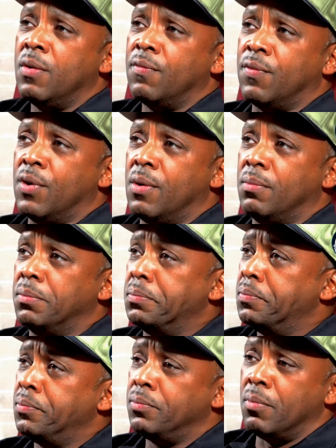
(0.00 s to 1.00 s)
from
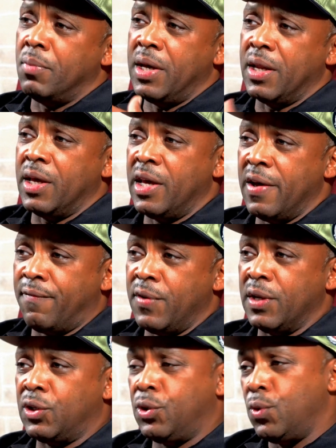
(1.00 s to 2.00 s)
being an
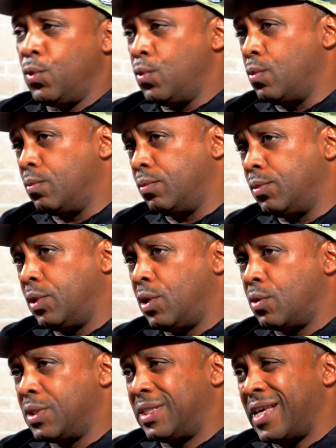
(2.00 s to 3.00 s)
infant to
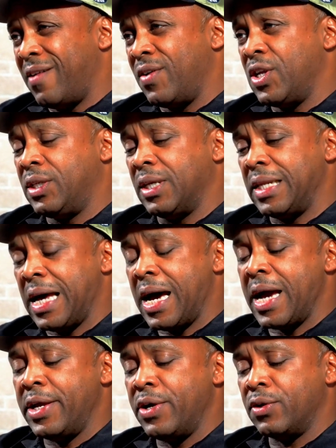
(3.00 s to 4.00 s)
7 to
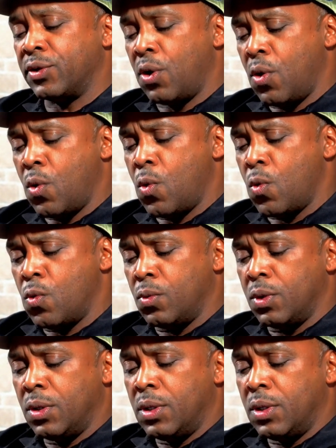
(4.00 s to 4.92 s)
9 years old,